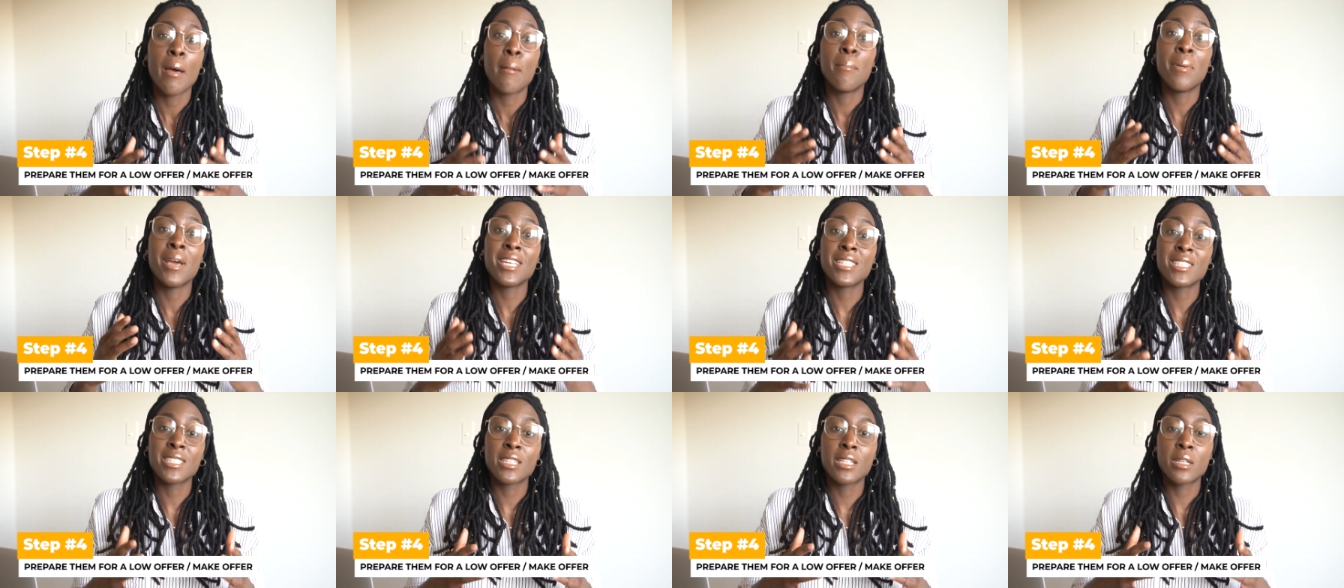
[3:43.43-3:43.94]

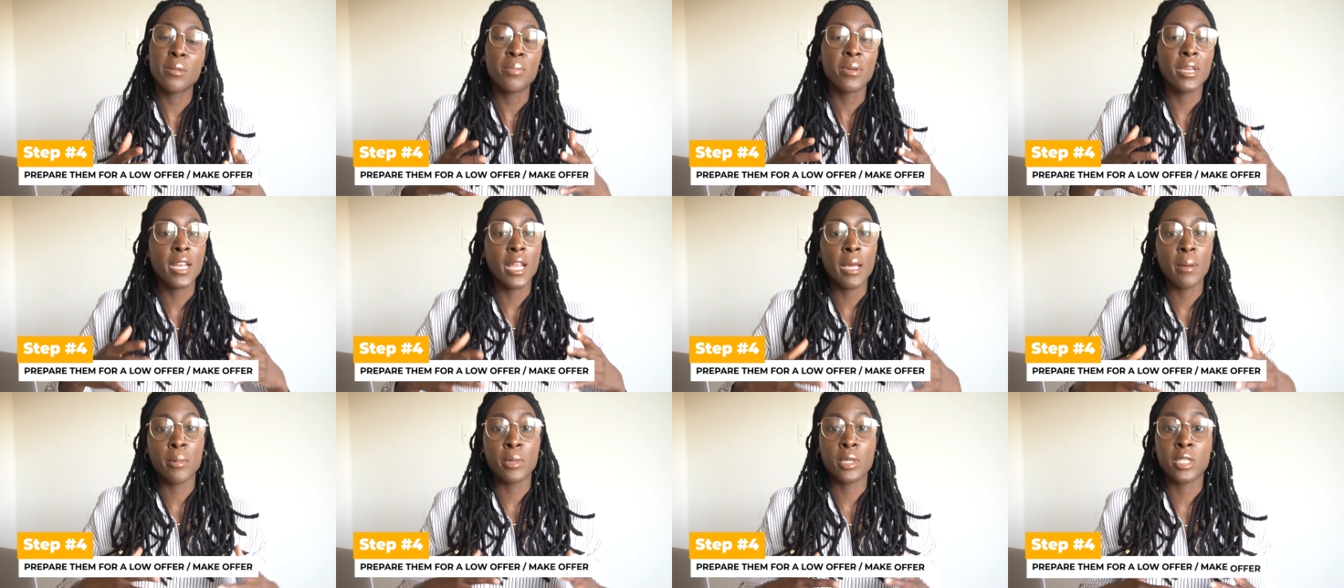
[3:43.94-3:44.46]
basically being
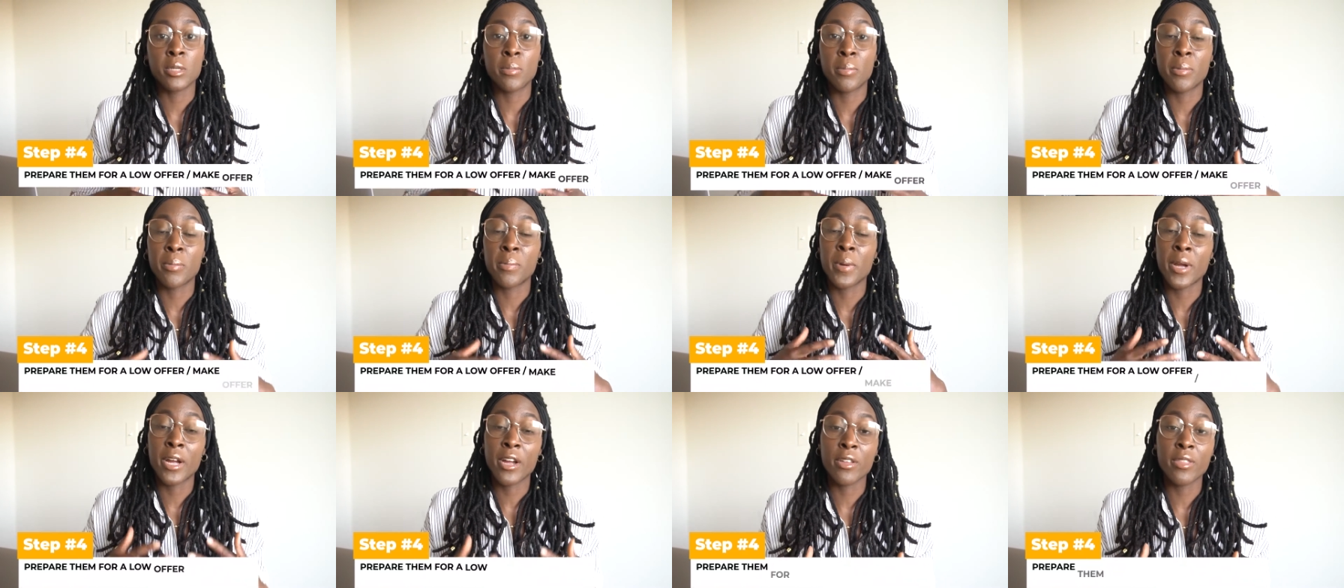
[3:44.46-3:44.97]
able to
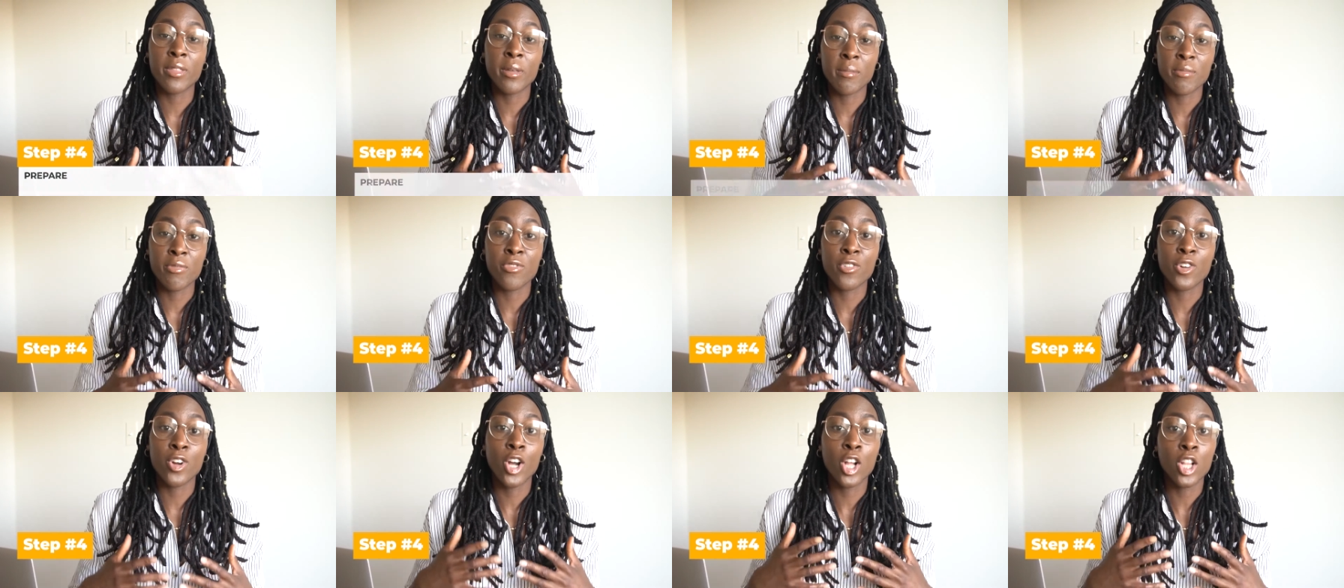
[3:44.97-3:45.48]
prepare them
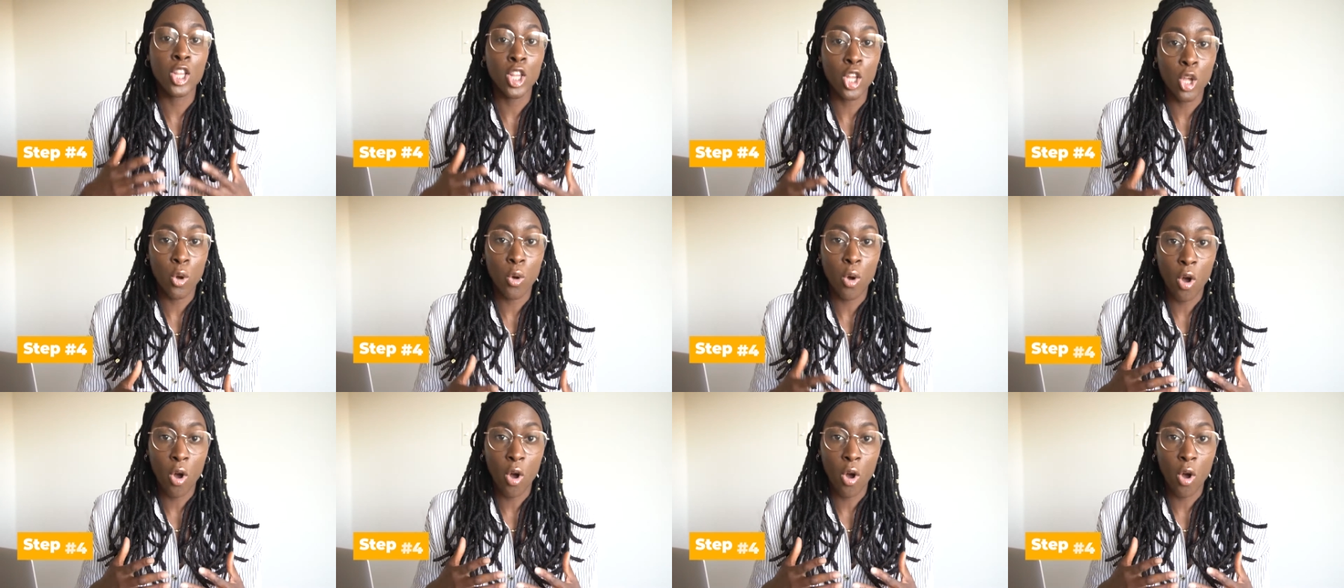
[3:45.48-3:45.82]
for a low